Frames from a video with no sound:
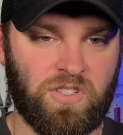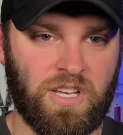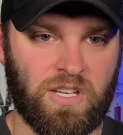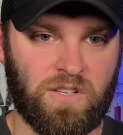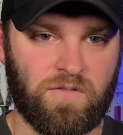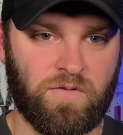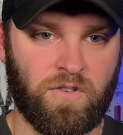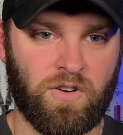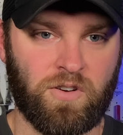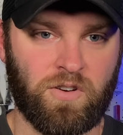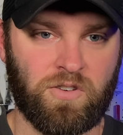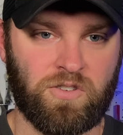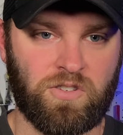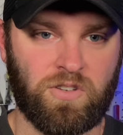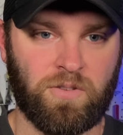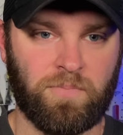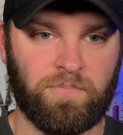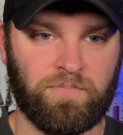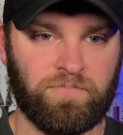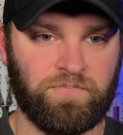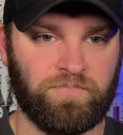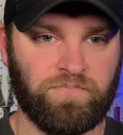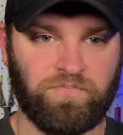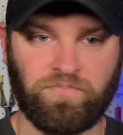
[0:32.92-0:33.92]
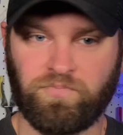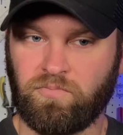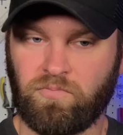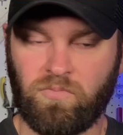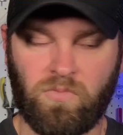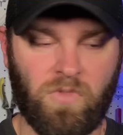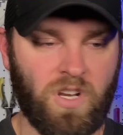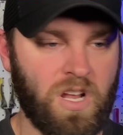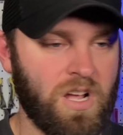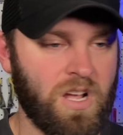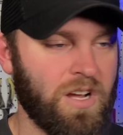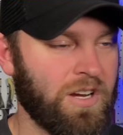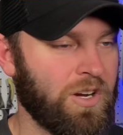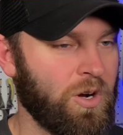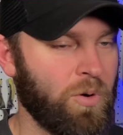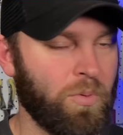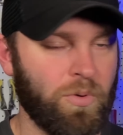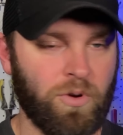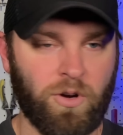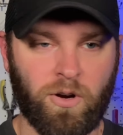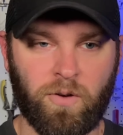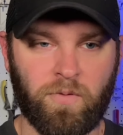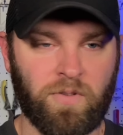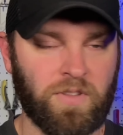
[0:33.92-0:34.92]
things first,
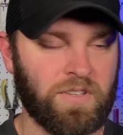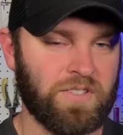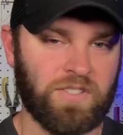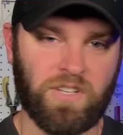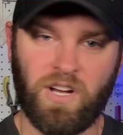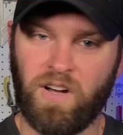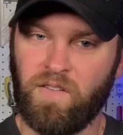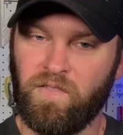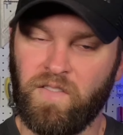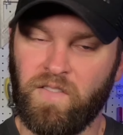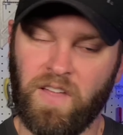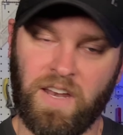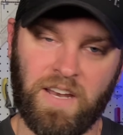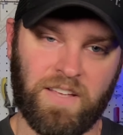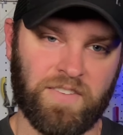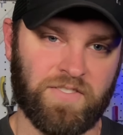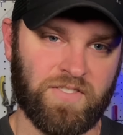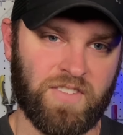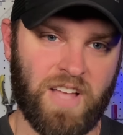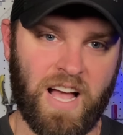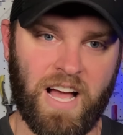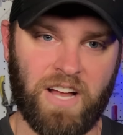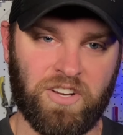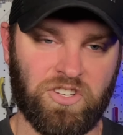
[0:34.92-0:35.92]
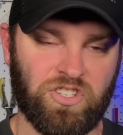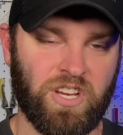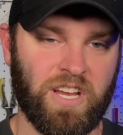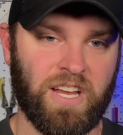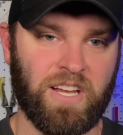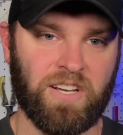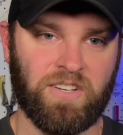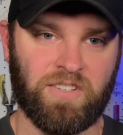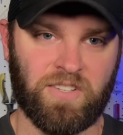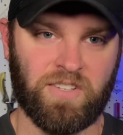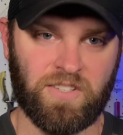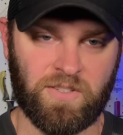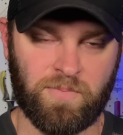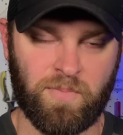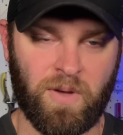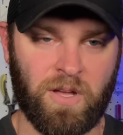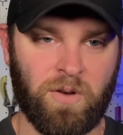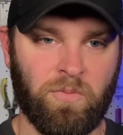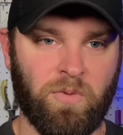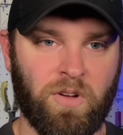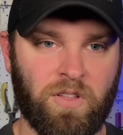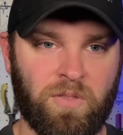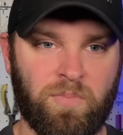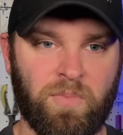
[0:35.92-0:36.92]
going over the stuff that has not changed, that's
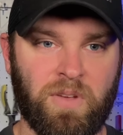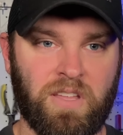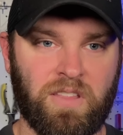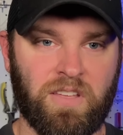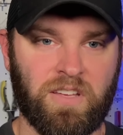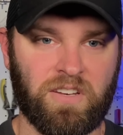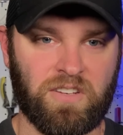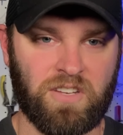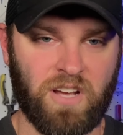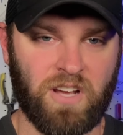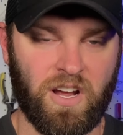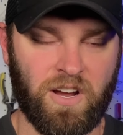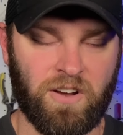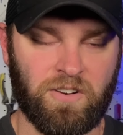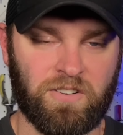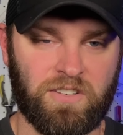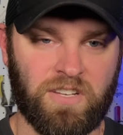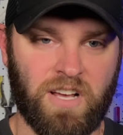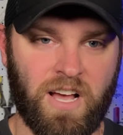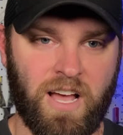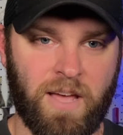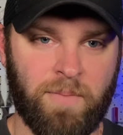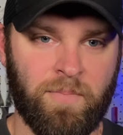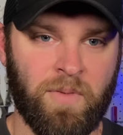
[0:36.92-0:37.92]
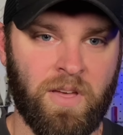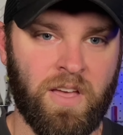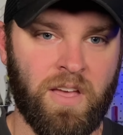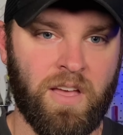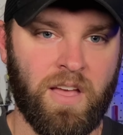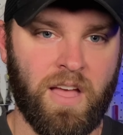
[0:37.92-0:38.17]
been with me the entire time.